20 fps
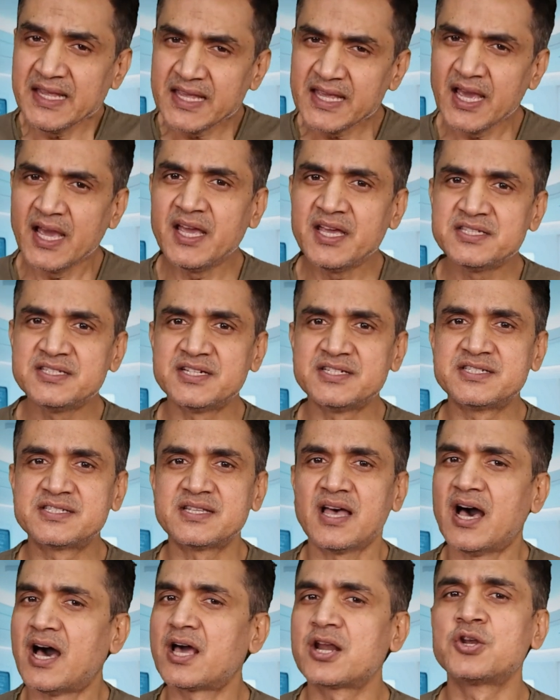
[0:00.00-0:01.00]
AI
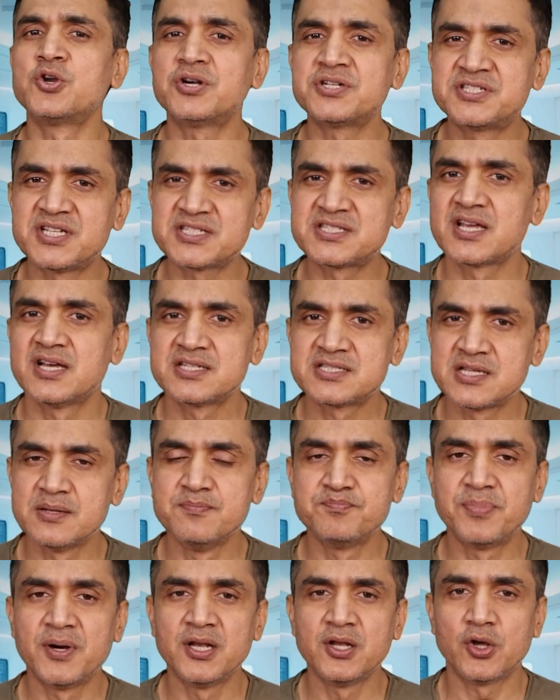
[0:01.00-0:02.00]
agents are not just
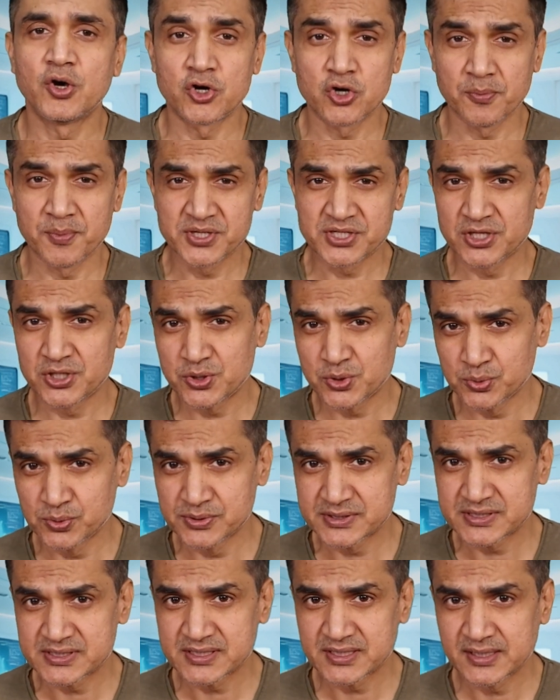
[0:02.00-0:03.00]
simple automation
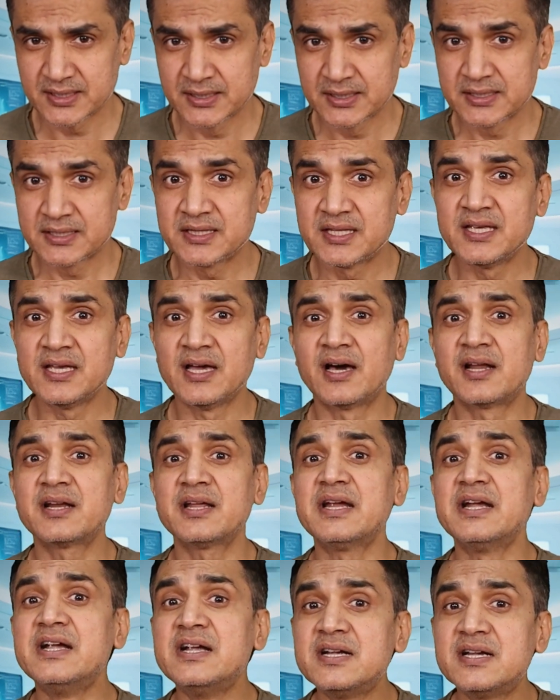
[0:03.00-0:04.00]
tools. They are
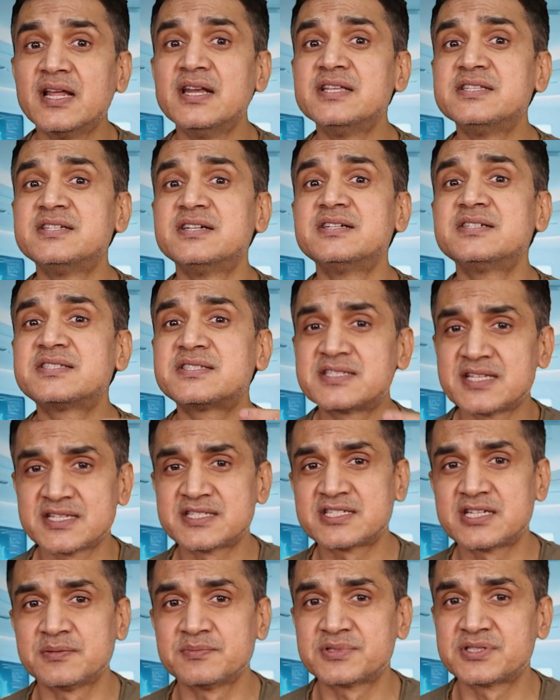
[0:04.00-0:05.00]
intelligent
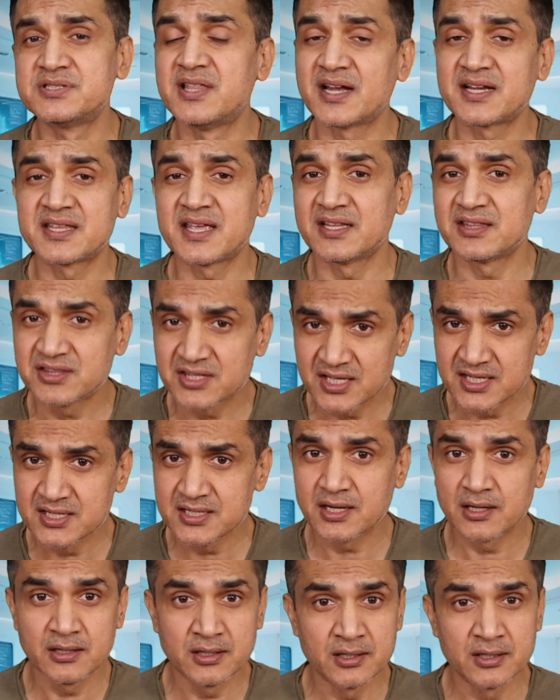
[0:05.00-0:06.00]
systems that can
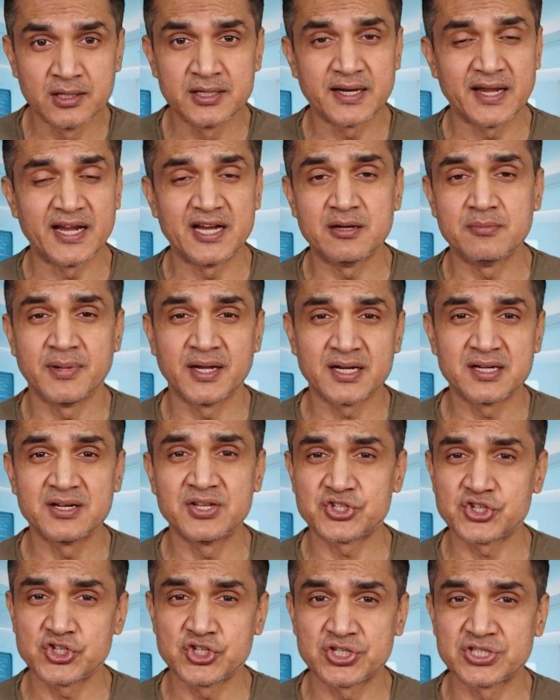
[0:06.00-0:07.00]
think, learn, and make
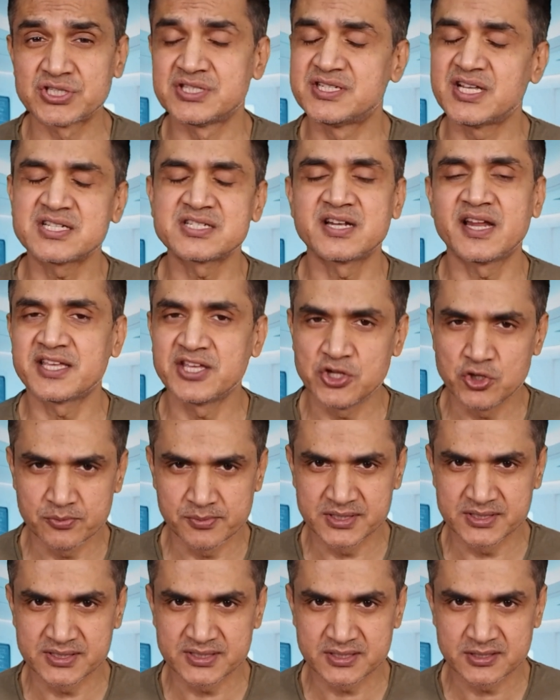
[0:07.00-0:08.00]
decisions just like
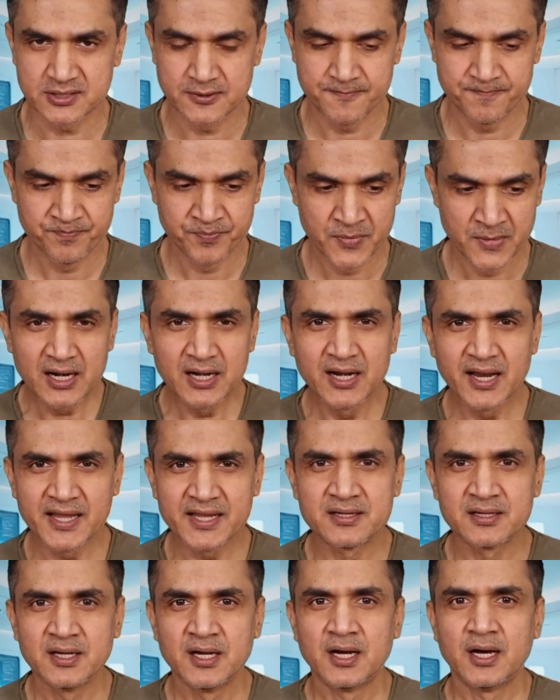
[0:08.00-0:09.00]
humans.
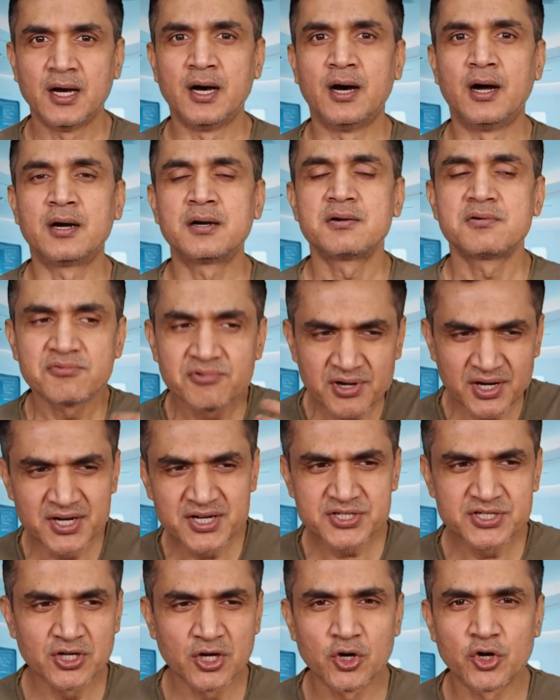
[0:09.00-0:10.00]
Unlike
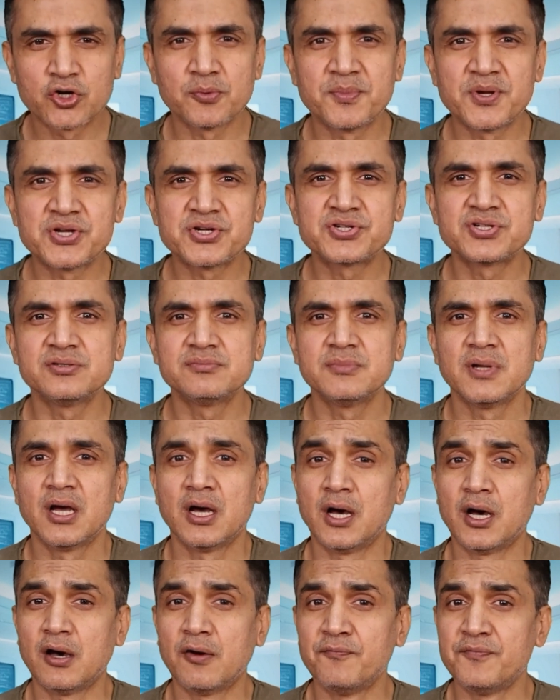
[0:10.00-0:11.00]
traditional automation,
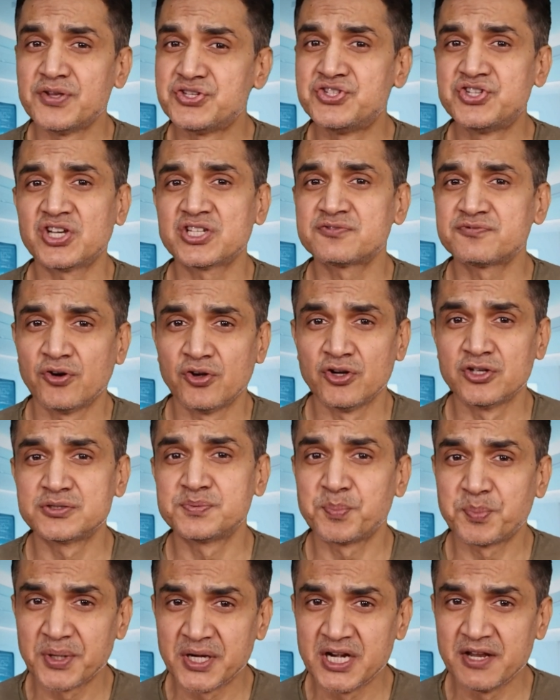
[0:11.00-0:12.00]
which just follows
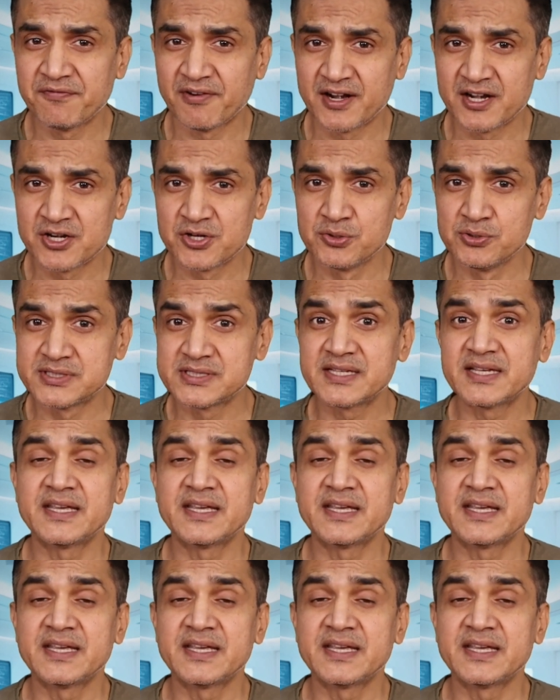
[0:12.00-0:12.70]
predefined rules,